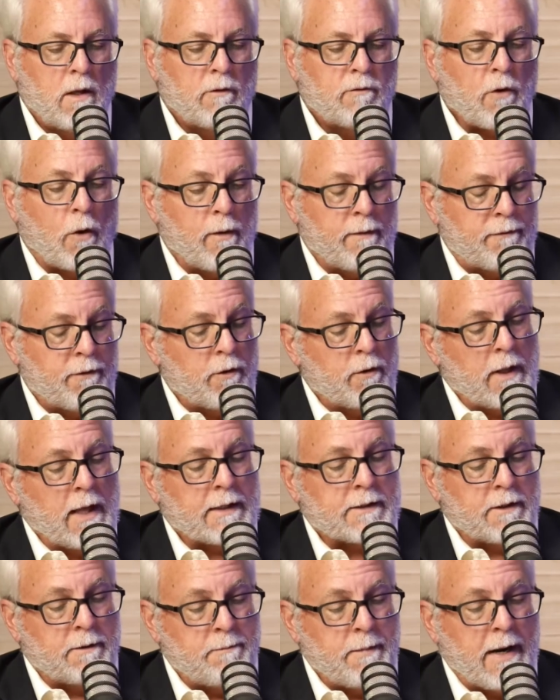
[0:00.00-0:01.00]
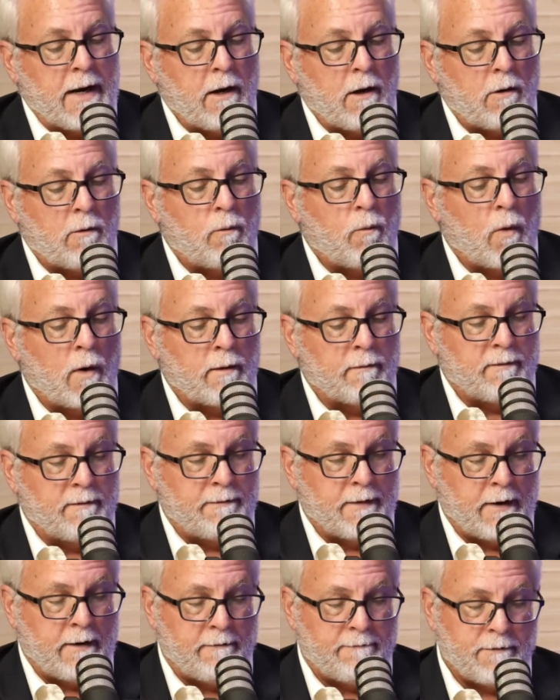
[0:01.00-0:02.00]
if you're elected mayor, one of the
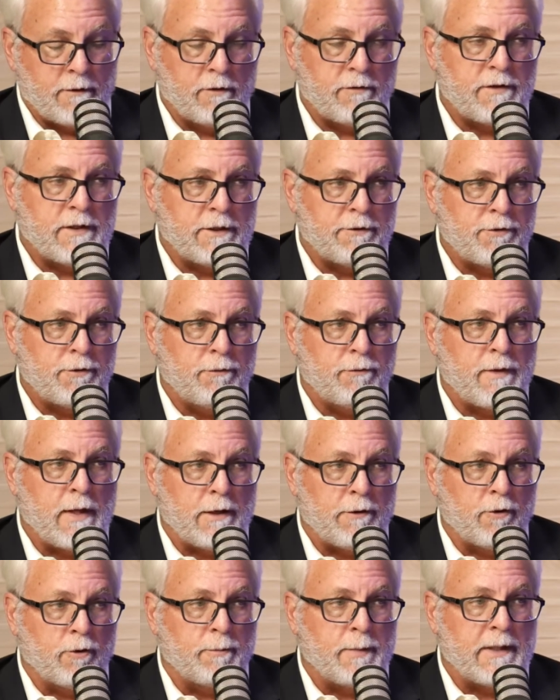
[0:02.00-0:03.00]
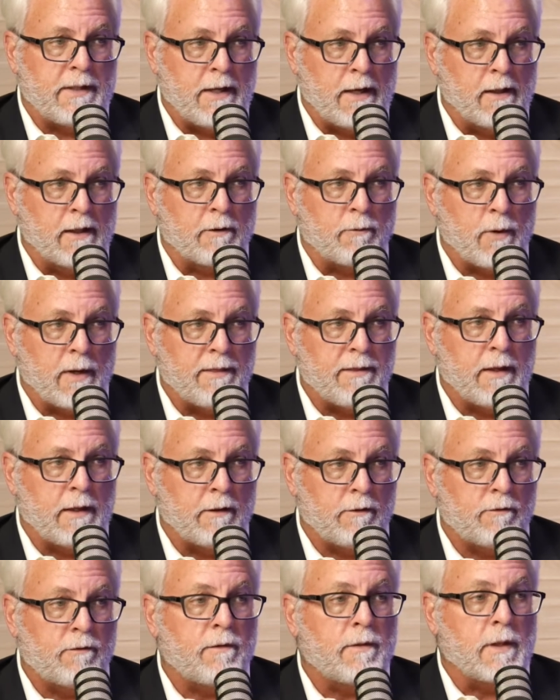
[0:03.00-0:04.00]
very first issues that you'll be dealing with
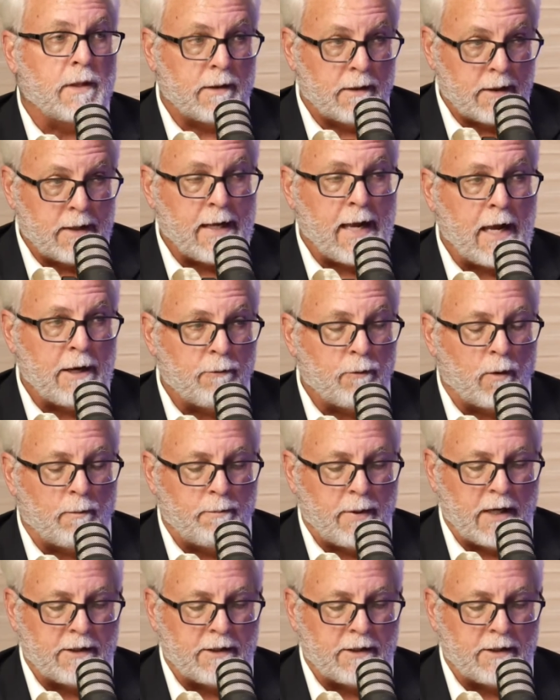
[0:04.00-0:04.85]
is the annual budget.